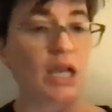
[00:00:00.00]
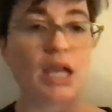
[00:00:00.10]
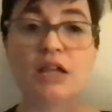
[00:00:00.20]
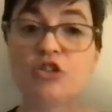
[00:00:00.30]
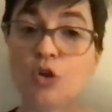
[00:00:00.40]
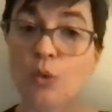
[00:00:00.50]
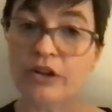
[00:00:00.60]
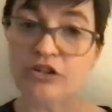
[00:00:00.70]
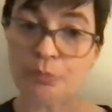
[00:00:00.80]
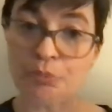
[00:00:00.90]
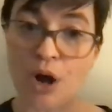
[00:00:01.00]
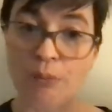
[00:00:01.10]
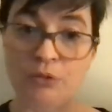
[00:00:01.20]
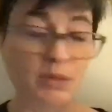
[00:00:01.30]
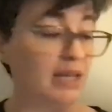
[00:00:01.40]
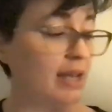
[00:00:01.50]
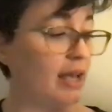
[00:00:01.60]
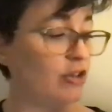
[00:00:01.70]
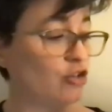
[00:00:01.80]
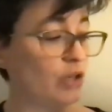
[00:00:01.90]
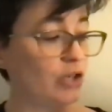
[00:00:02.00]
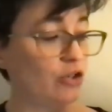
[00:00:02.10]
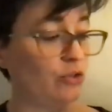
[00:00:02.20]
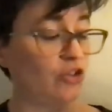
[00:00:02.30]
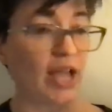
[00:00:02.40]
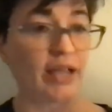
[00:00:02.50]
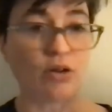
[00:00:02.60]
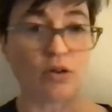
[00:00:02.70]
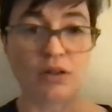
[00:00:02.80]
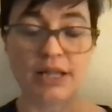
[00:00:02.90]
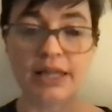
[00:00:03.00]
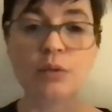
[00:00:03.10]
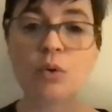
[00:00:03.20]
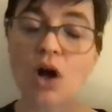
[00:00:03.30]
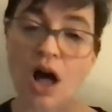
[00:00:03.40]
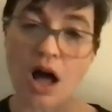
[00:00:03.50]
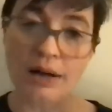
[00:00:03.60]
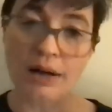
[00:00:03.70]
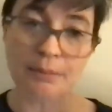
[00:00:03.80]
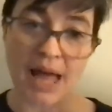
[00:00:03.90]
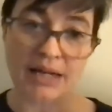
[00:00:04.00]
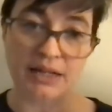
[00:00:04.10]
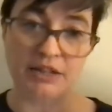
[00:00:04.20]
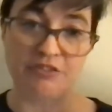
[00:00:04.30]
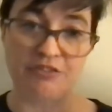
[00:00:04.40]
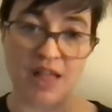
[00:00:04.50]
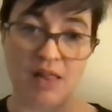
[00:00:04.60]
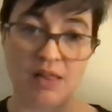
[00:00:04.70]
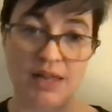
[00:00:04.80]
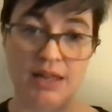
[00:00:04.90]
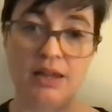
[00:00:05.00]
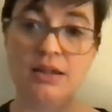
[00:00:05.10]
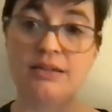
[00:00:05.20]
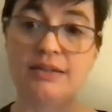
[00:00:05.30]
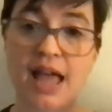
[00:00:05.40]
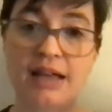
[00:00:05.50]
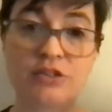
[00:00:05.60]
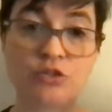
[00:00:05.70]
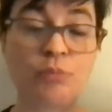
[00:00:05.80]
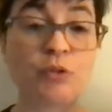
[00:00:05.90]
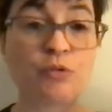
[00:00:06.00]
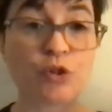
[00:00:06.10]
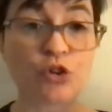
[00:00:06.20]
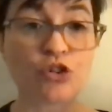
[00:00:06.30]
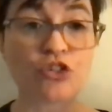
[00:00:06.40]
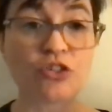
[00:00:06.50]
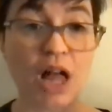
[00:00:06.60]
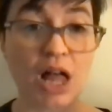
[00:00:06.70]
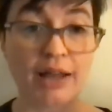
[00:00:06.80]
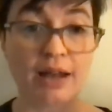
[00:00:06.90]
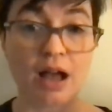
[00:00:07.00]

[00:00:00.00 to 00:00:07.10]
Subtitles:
It's going to prompt me to enter a new title. It will automatically fill in text from the first line